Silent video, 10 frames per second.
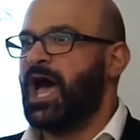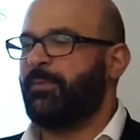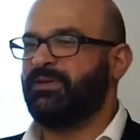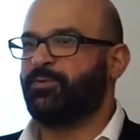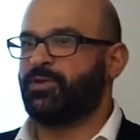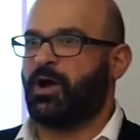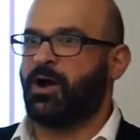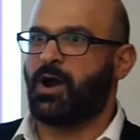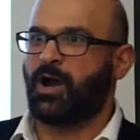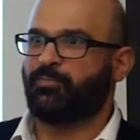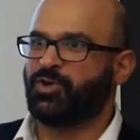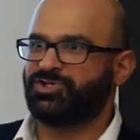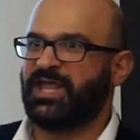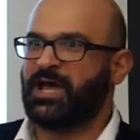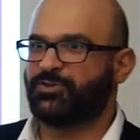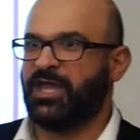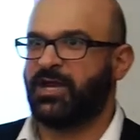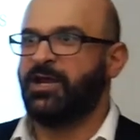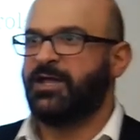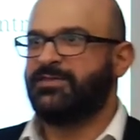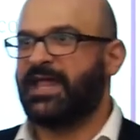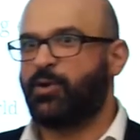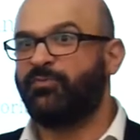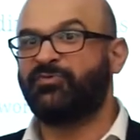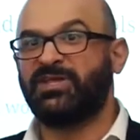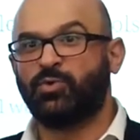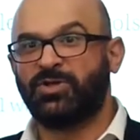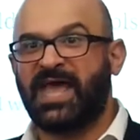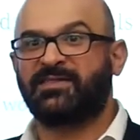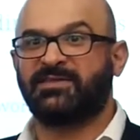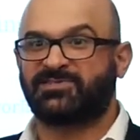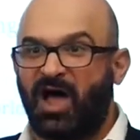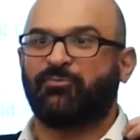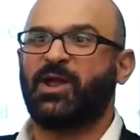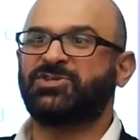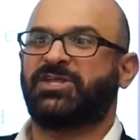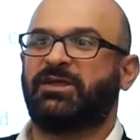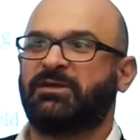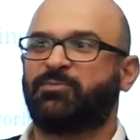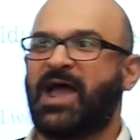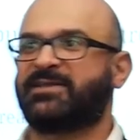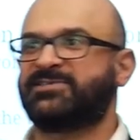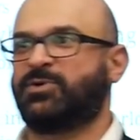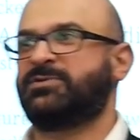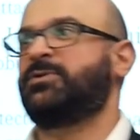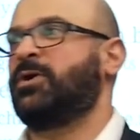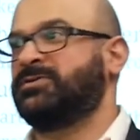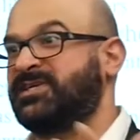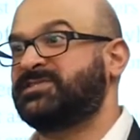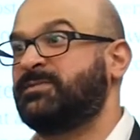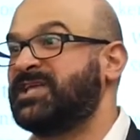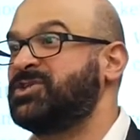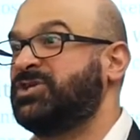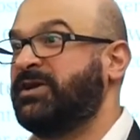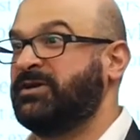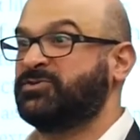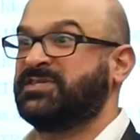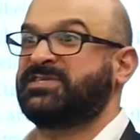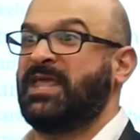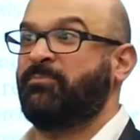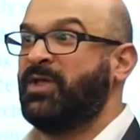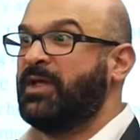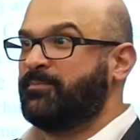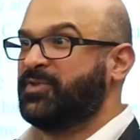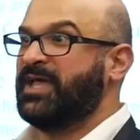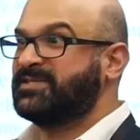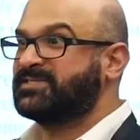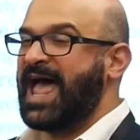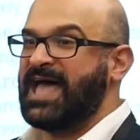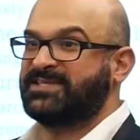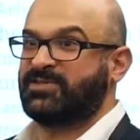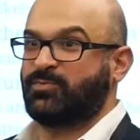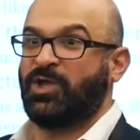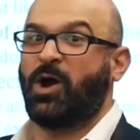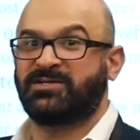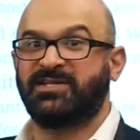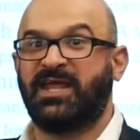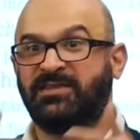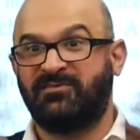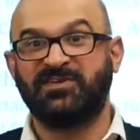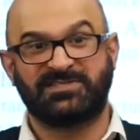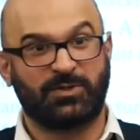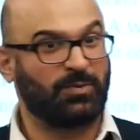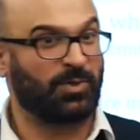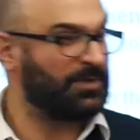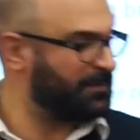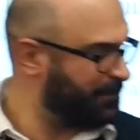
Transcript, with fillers: uh, people are, are pushing out there that hopefully will get the software engineering practice or, or systems engineering to the same place as we are today in the physical world.